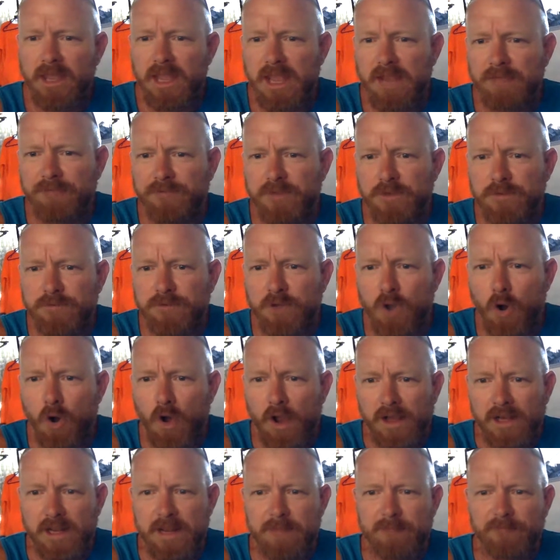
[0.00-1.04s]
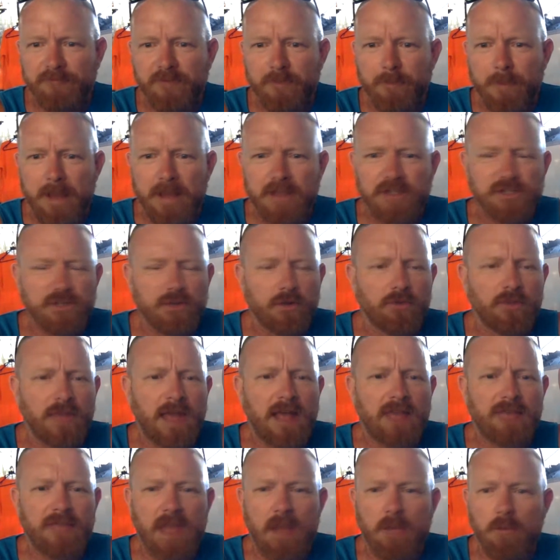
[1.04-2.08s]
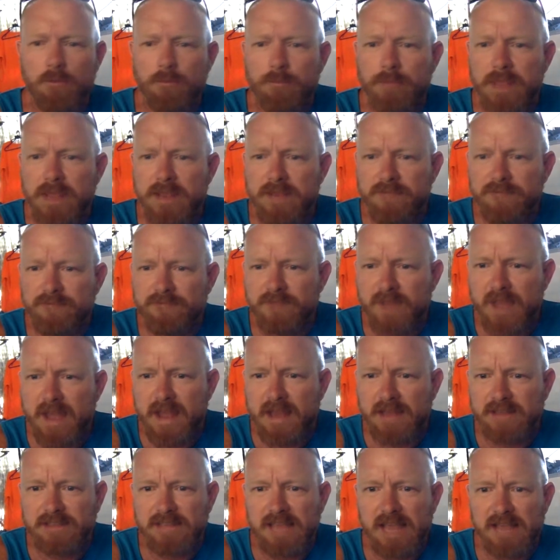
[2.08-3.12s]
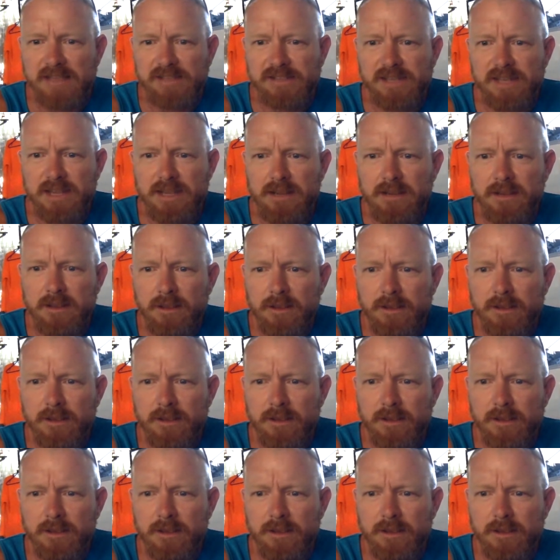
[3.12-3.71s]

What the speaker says: If you've got any information on that, that would be fantastic.